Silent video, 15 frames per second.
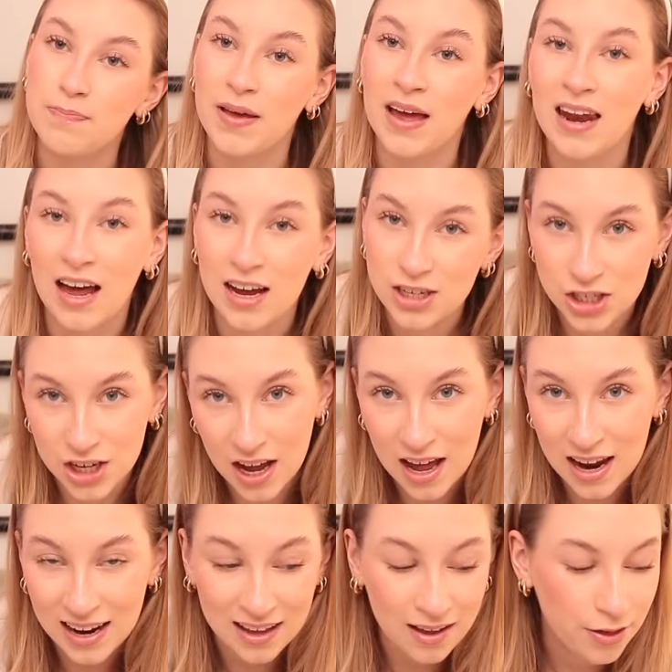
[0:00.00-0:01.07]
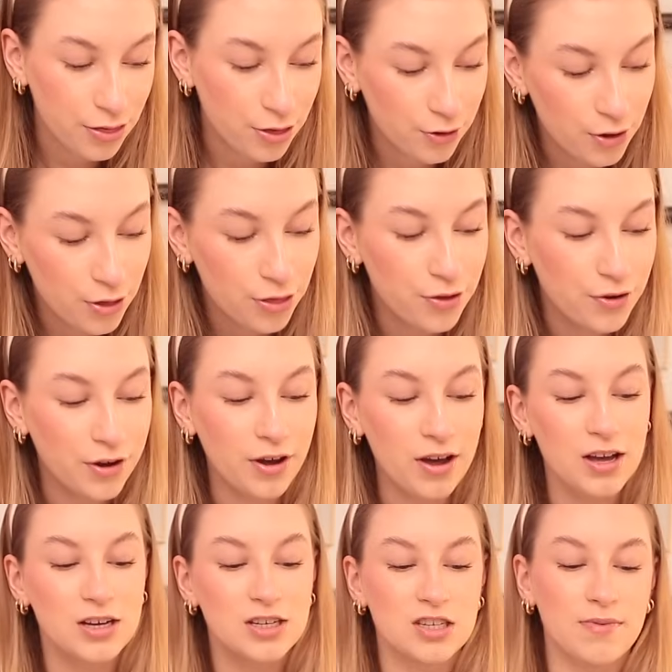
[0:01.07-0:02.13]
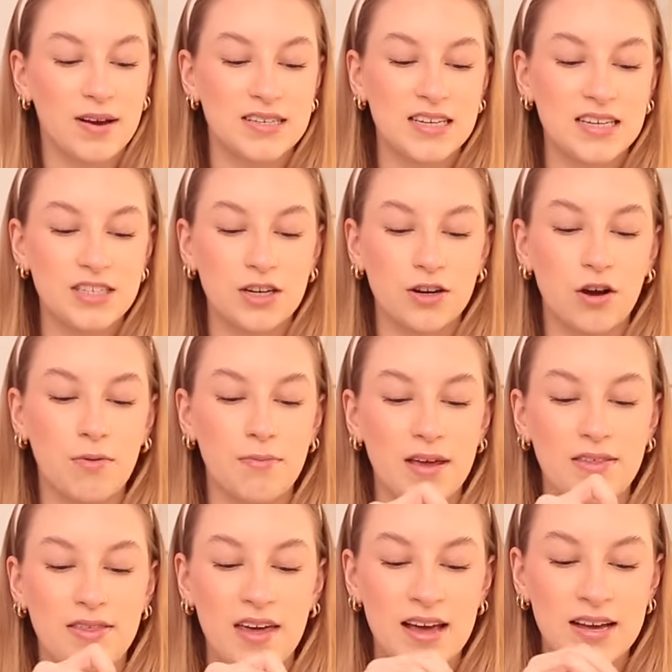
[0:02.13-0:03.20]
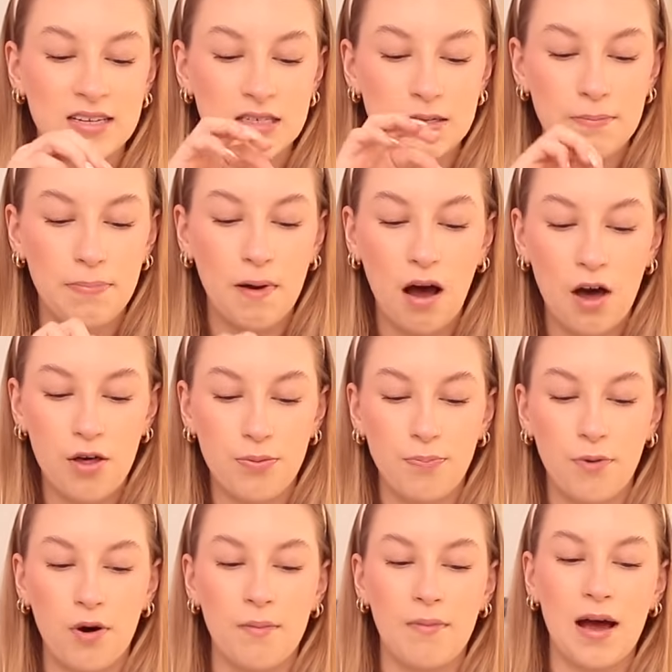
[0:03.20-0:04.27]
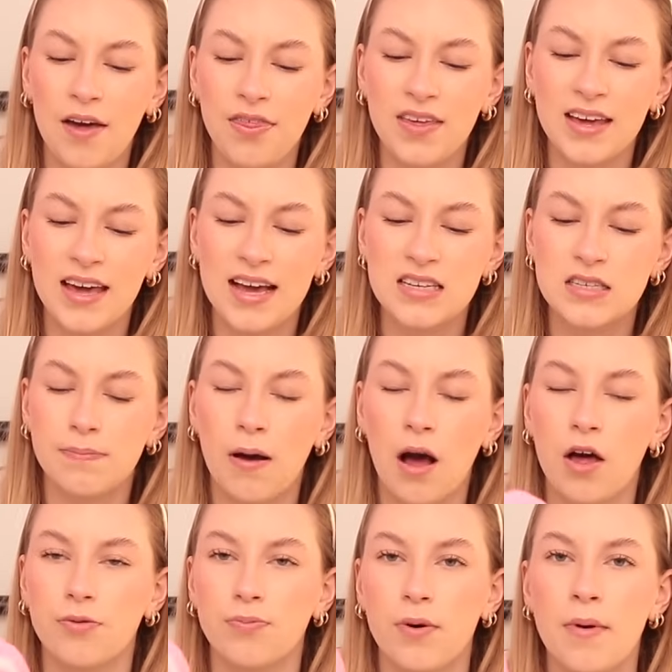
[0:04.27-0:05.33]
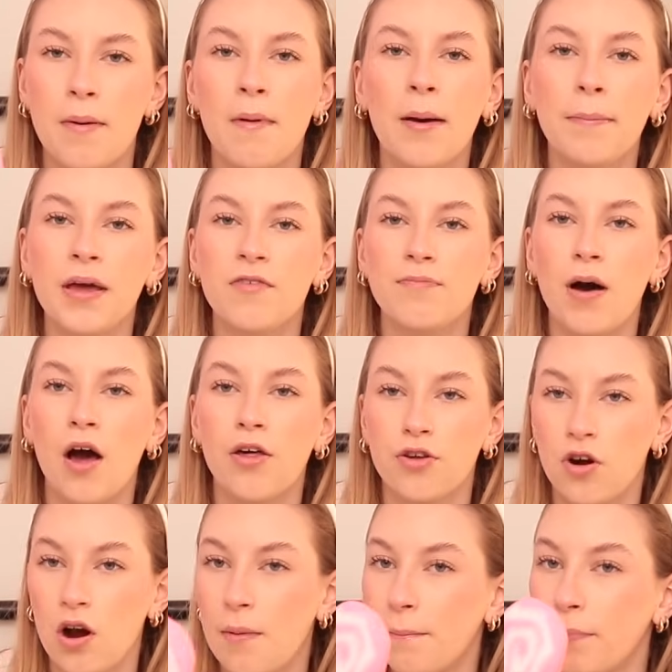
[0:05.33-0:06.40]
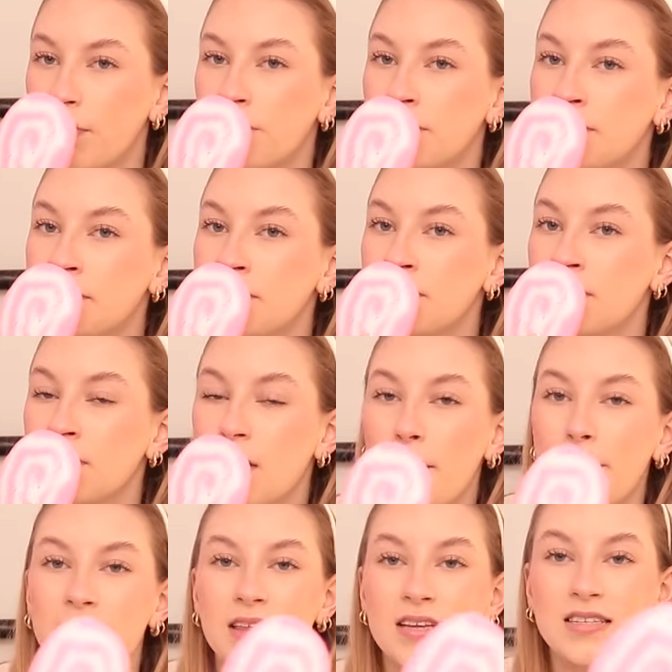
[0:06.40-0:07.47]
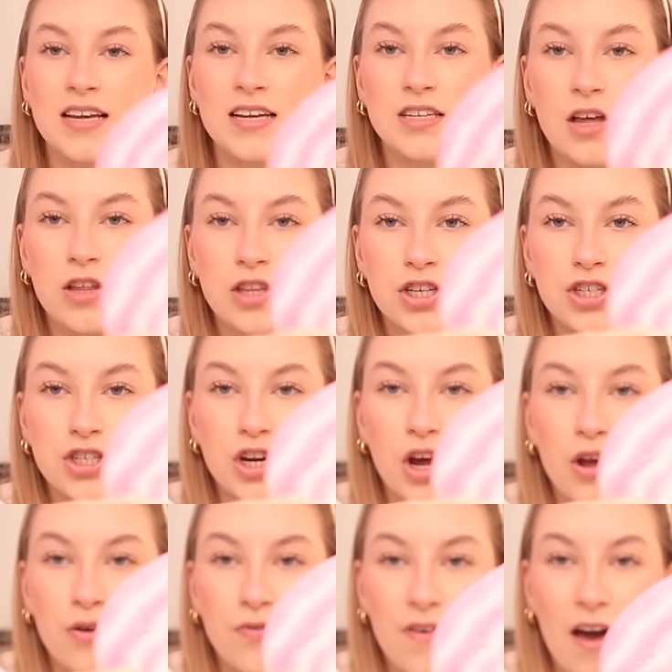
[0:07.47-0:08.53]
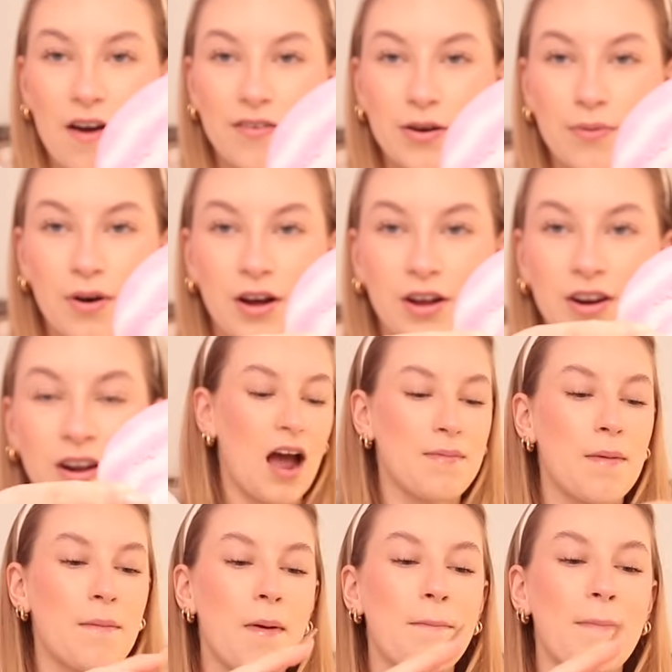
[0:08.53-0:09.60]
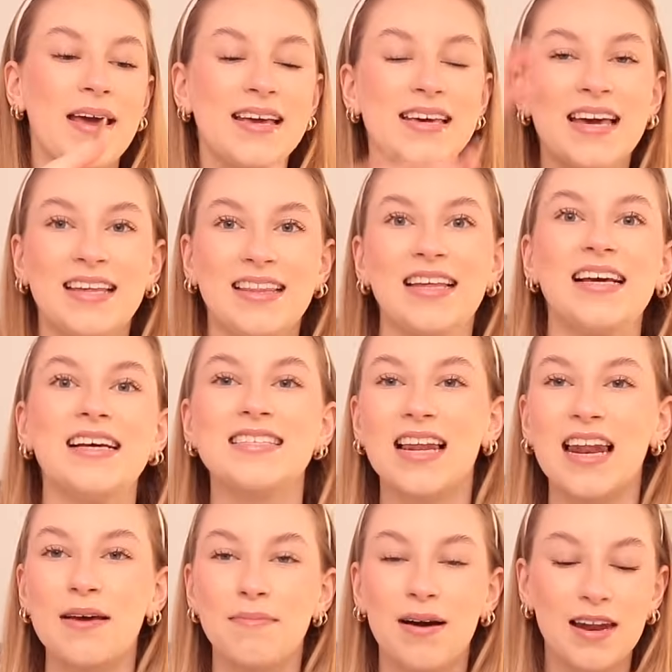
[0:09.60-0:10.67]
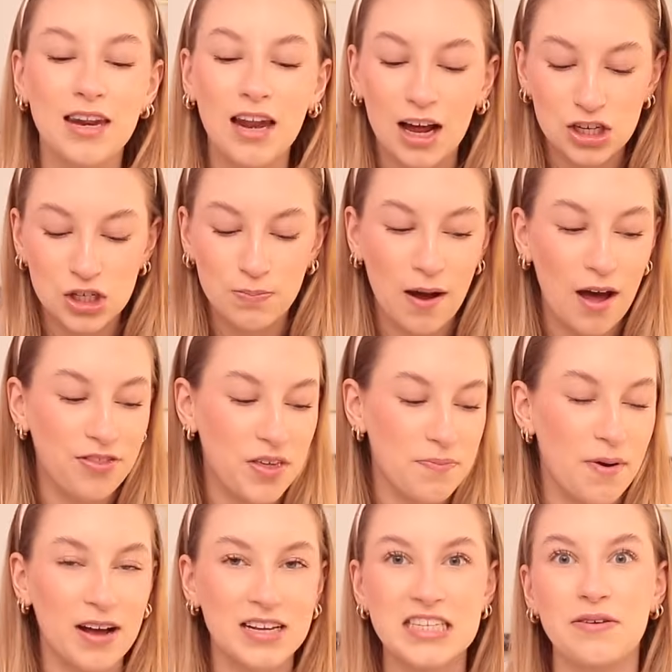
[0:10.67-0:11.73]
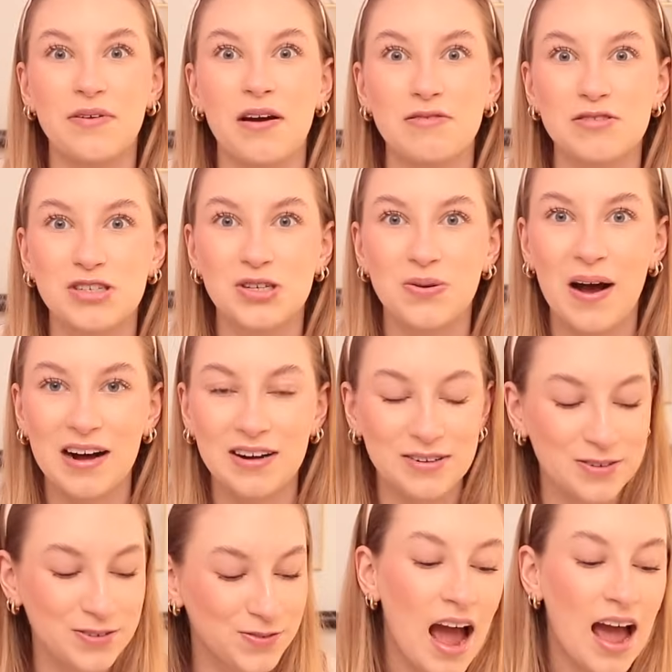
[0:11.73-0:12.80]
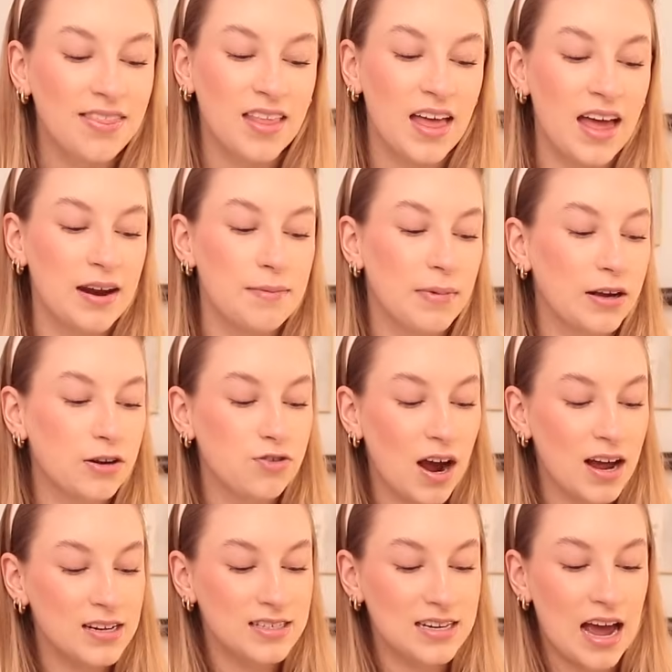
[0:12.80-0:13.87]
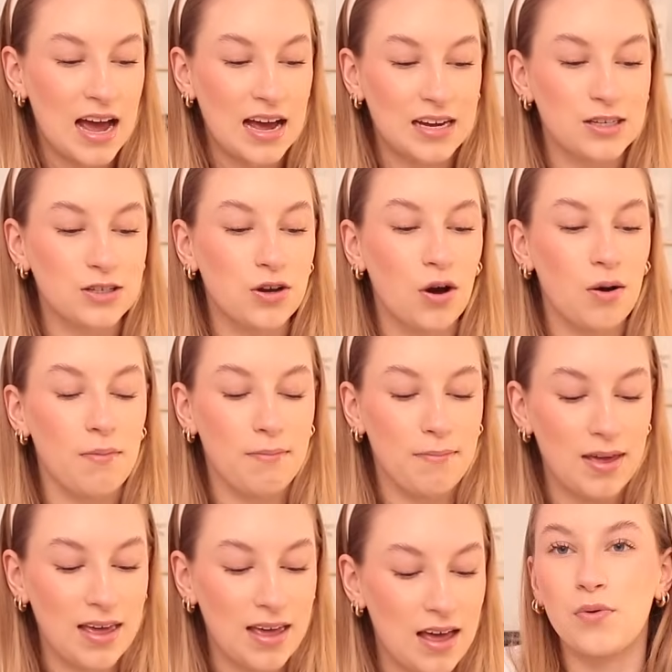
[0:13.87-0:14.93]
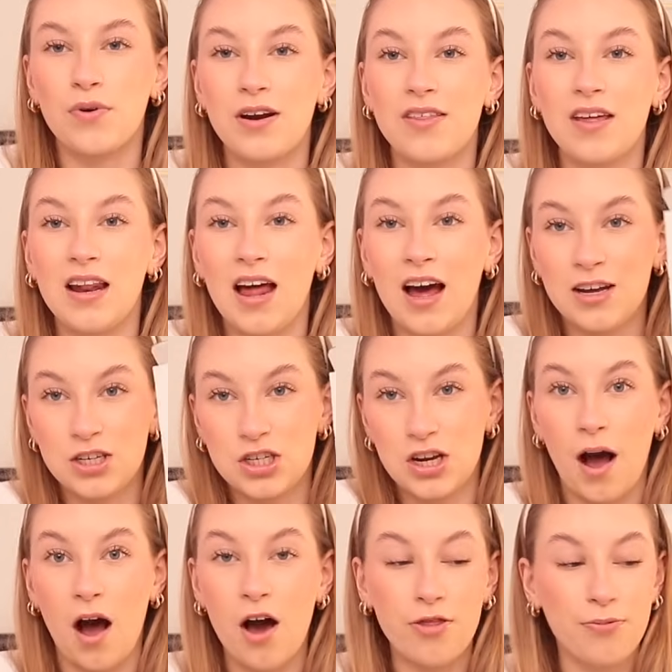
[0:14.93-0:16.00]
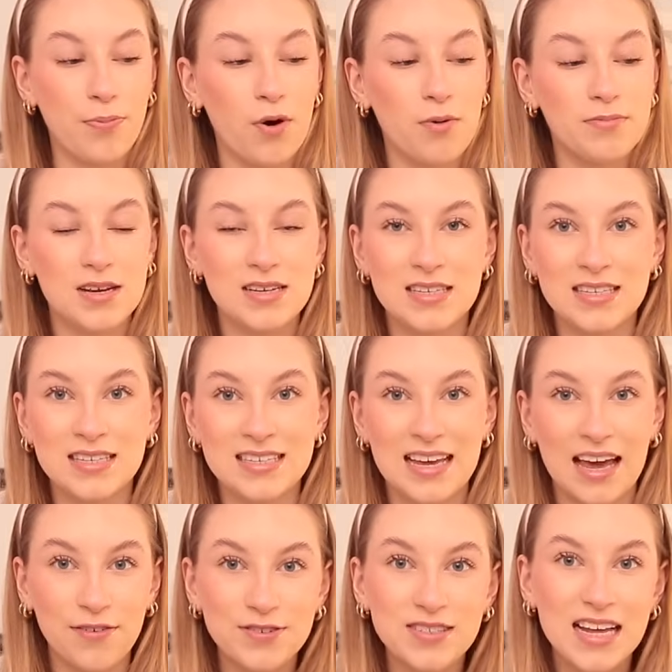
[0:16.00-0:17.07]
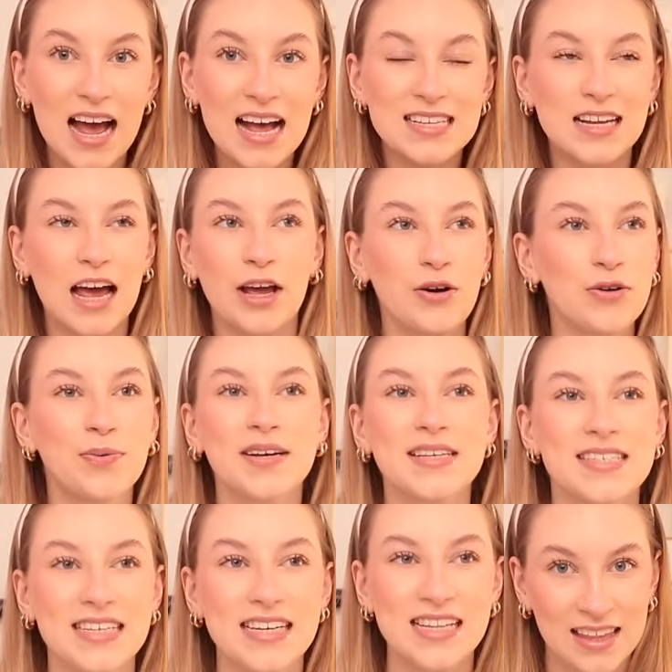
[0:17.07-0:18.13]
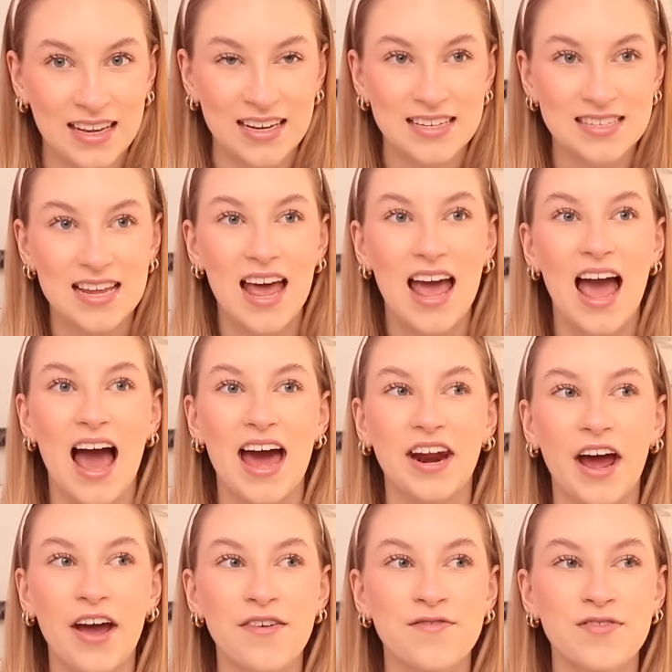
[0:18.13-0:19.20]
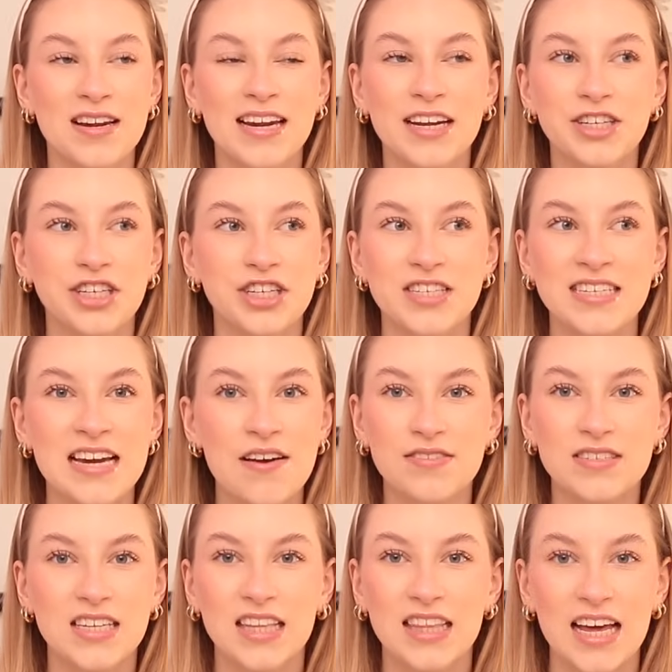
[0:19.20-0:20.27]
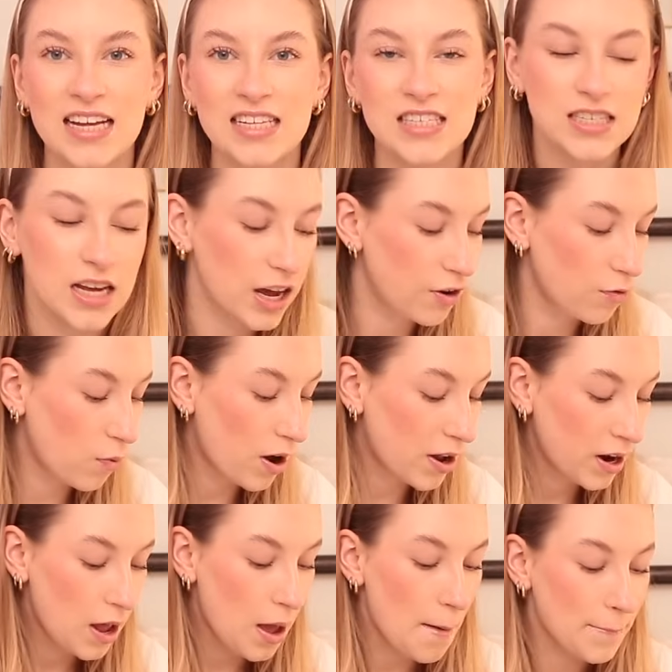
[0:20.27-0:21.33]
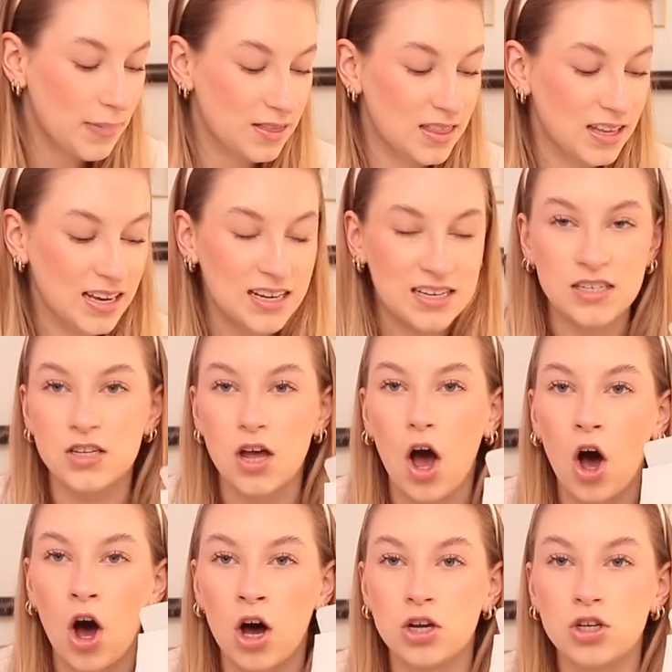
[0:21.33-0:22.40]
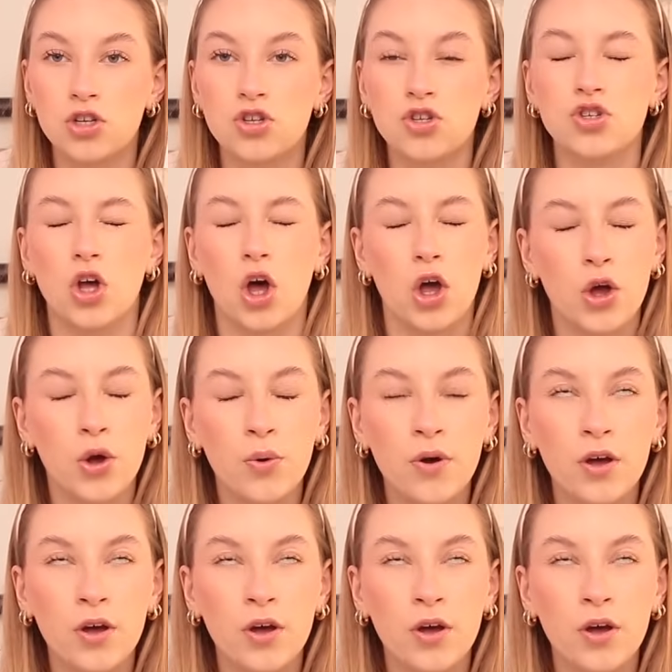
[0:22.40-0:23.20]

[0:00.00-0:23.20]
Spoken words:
be a Lush girly through and through. So my sister got me this bath bomb. I think it is a bath bomb. It might be a bath crumble, but this is the Snow Fairy one. I remember making these at like my Lush birthday party when I was 12. And then my granddad got me one of the Lush bath bomb gift sets. I always see these and I've literally just never seen the inside of one, but these are so